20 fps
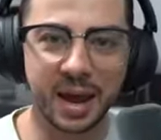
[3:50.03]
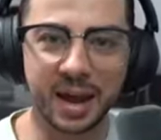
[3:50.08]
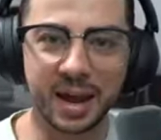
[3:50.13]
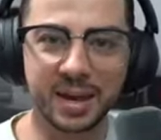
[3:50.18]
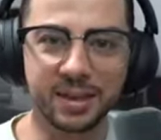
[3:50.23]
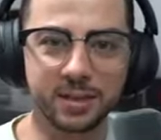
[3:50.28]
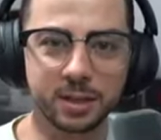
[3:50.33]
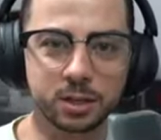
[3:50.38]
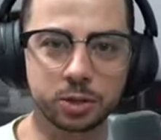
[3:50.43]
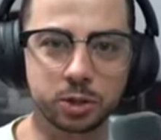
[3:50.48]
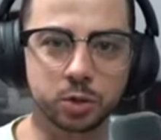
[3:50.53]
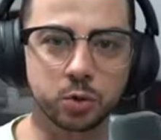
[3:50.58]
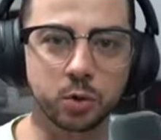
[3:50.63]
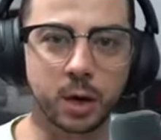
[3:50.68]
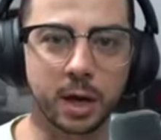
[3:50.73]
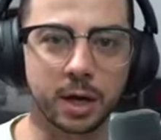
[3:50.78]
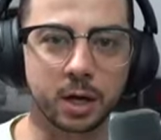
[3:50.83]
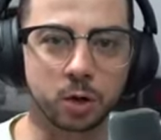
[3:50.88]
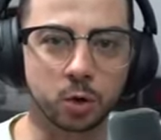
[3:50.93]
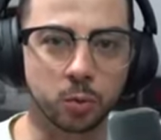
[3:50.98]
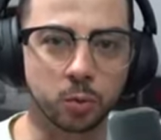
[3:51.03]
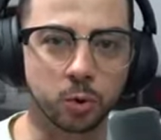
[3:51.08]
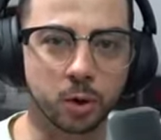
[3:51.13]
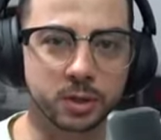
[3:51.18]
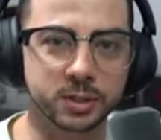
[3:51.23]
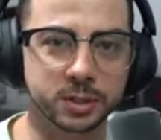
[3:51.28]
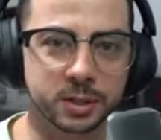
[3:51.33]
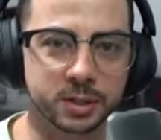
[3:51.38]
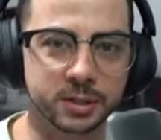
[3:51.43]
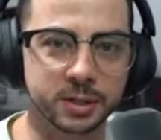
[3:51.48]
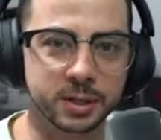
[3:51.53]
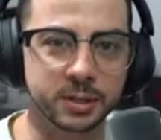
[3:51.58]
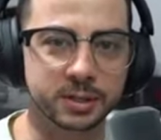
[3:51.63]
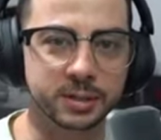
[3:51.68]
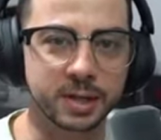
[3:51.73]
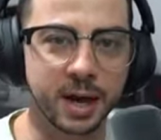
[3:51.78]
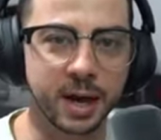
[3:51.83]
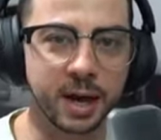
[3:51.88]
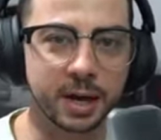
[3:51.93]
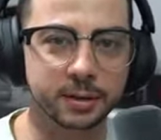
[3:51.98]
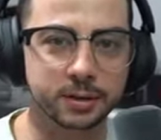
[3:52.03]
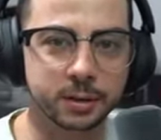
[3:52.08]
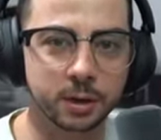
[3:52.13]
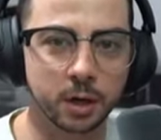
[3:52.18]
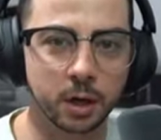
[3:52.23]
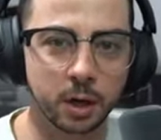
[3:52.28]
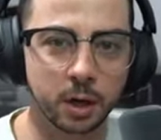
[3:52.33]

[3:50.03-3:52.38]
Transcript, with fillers: and the two ankle bracelets intact.